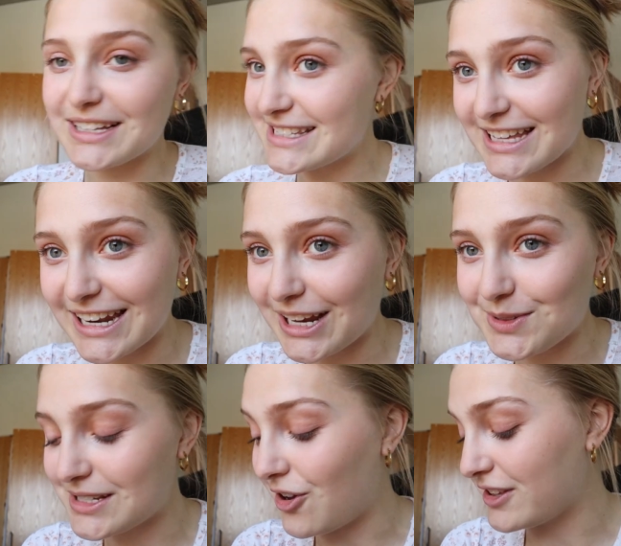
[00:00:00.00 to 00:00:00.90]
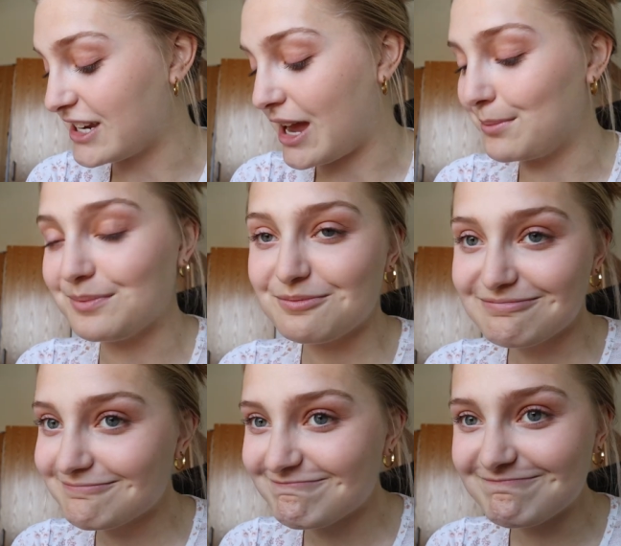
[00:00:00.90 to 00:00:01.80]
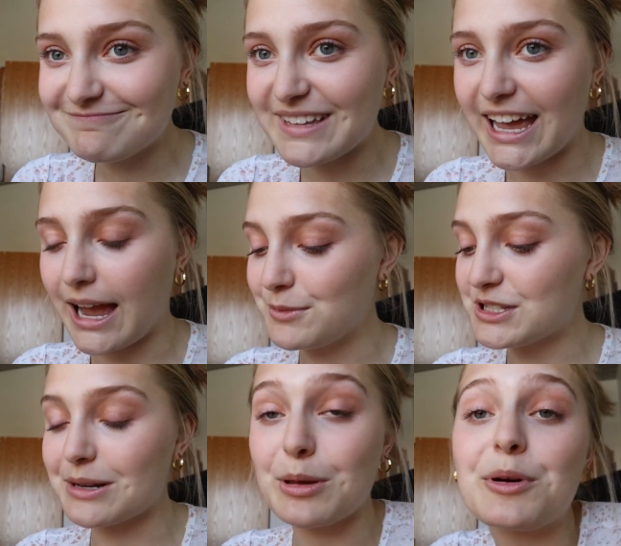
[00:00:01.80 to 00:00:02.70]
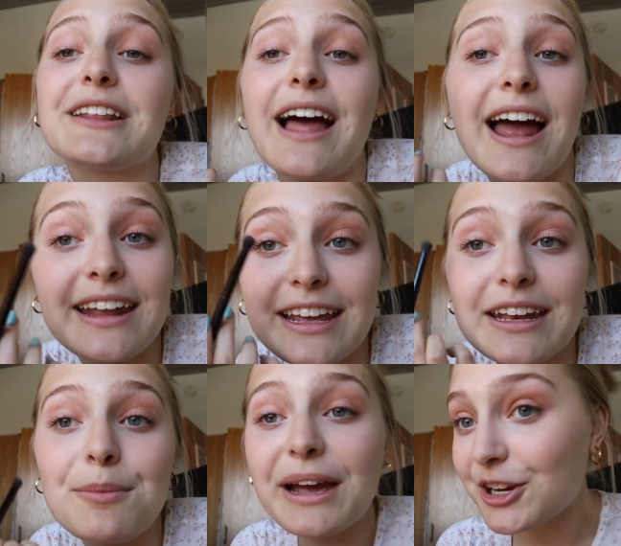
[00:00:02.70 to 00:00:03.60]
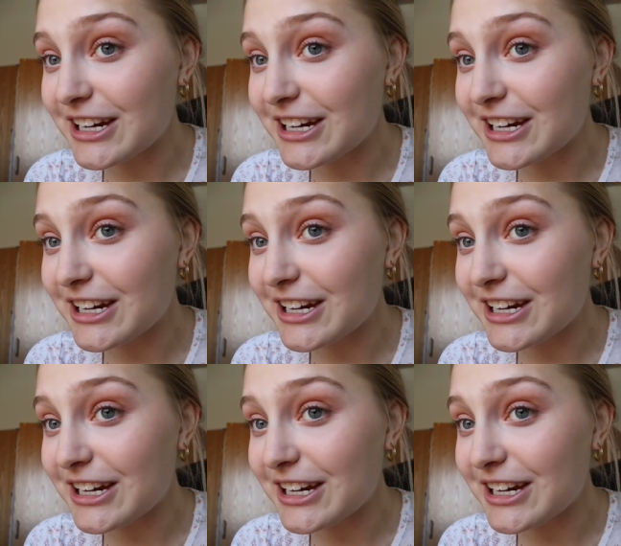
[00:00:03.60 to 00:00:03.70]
can see that I use it all the time. I'm just going to be putting that in my